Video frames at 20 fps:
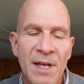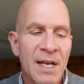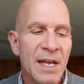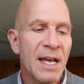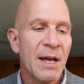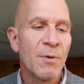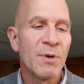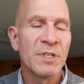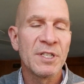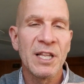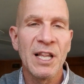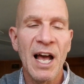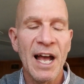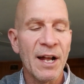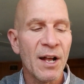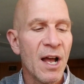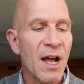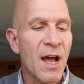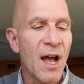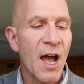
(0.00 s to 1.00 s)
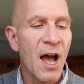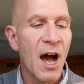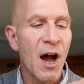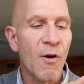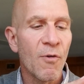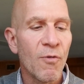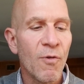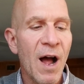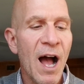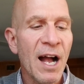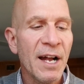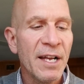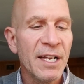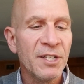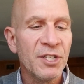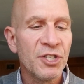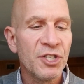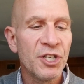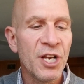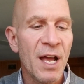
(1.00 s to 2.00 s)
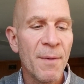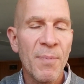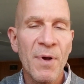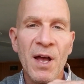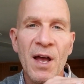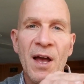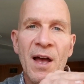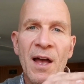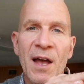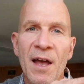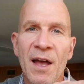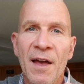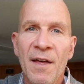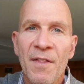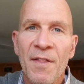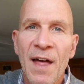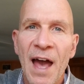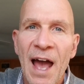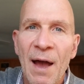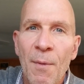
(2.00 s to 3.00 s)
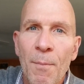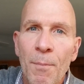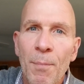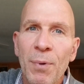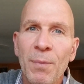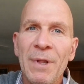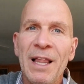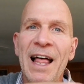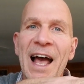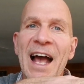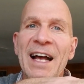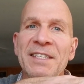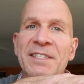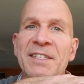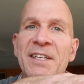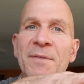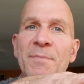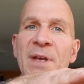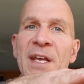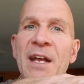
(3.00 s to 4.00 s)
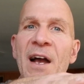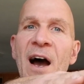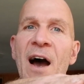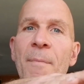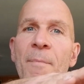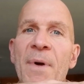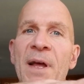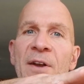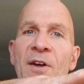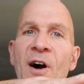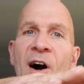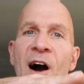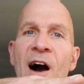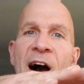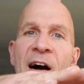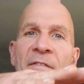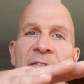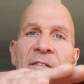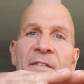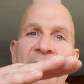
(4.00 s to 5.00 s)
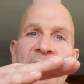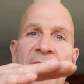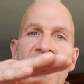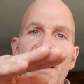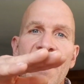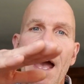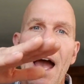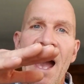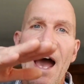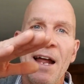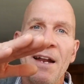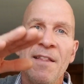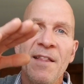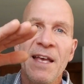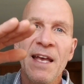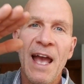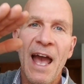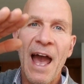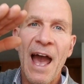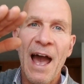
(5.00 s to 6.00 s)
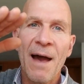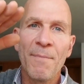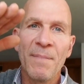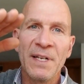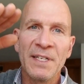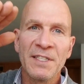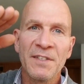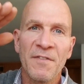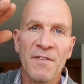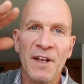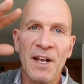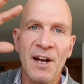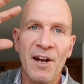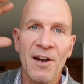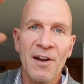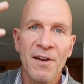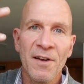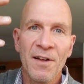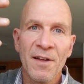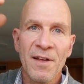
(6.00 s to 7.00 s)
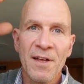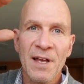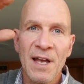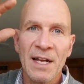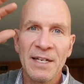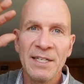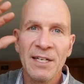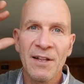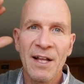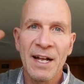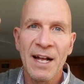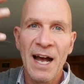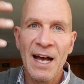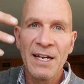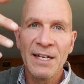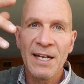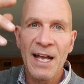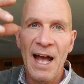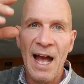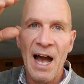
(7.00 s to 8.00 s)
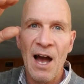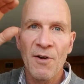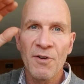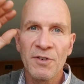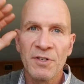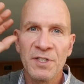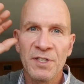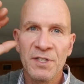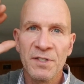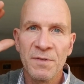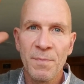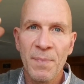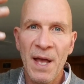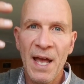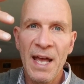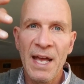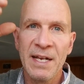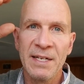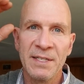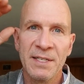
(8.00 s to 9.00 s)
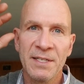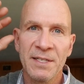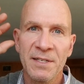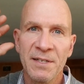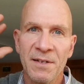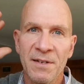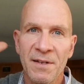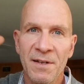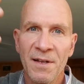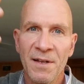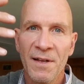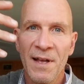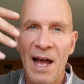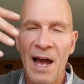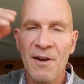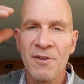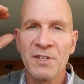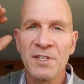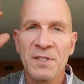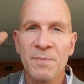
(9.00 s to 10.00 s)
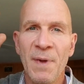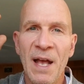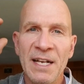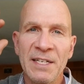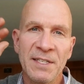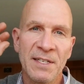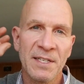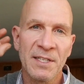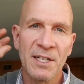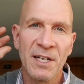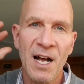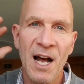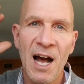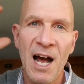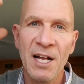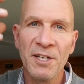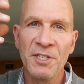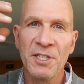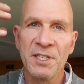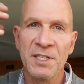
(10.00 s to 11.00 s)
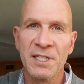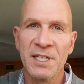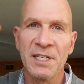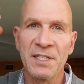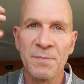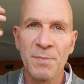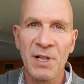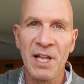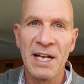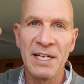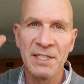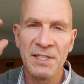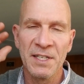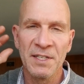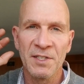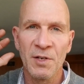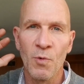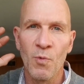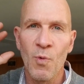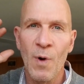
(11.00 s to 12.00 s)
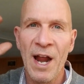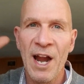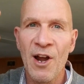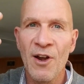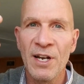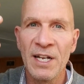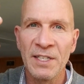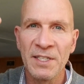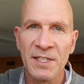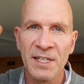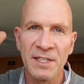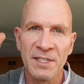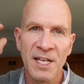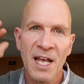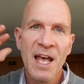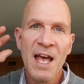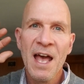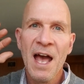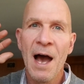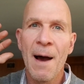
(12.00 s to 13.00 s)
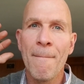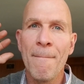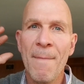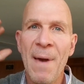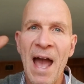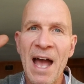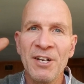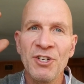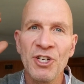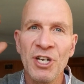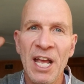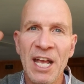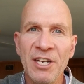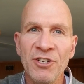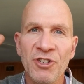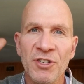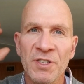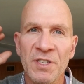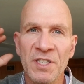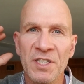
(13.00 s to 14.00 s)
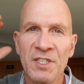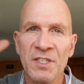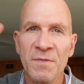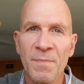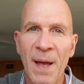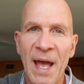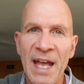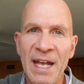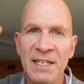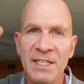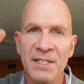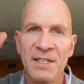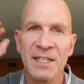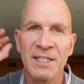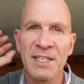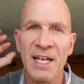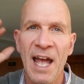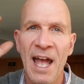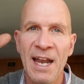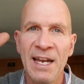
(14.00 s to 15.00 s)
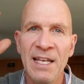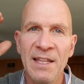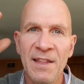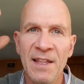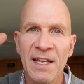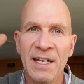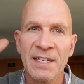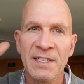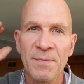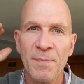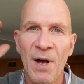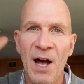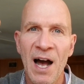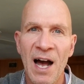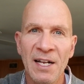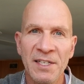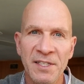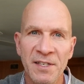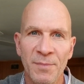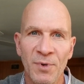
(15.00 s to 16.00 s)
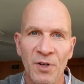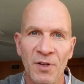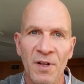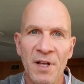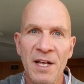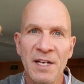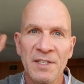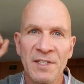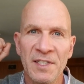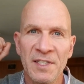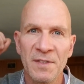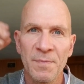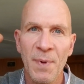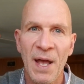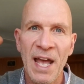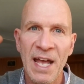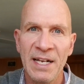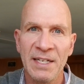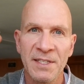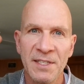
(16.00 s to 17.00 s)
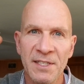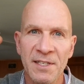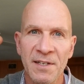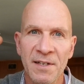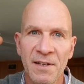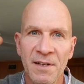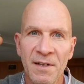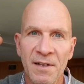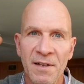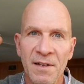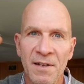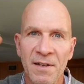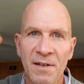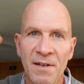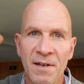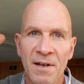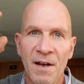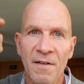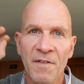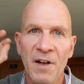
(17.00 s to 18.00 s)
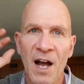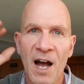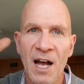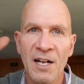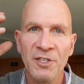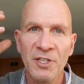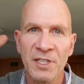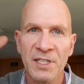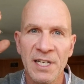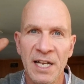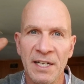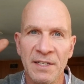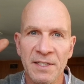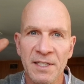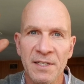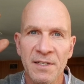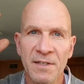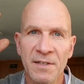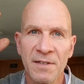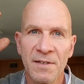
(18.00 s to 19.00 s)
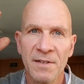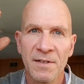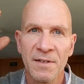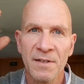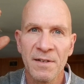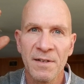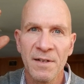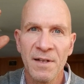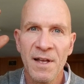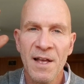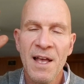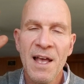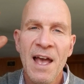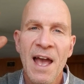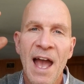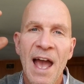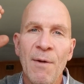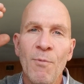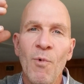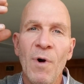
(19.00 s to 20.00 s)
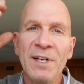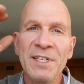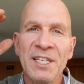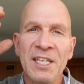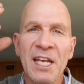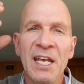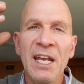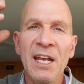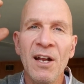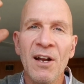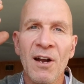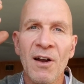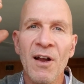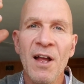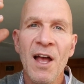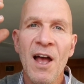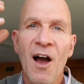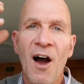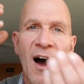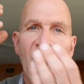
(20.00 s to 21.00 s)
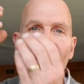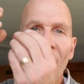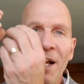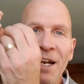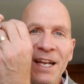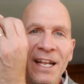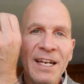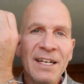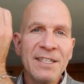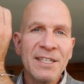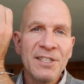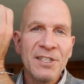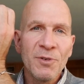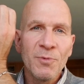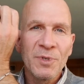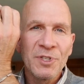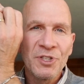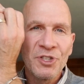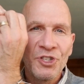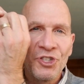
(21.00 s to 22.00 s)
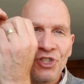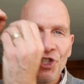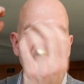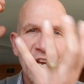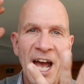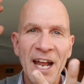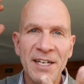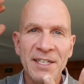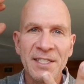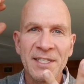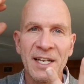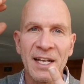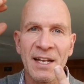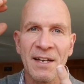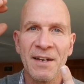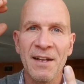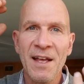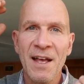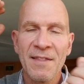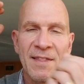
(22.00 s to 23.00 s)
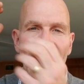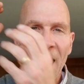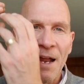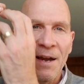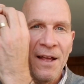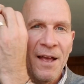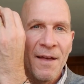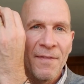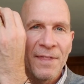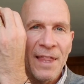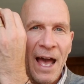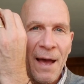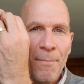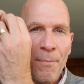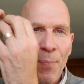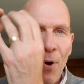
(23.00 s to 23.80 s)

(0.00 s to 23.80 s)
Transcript: It was like a rocket ship that blasted me up and off out of the atmosphere until I got into outer space. Outer space, this consciousness place, this awareness, this imagination space, this anything is possible space. of consciousness. And once here, all I needed to do was jettison that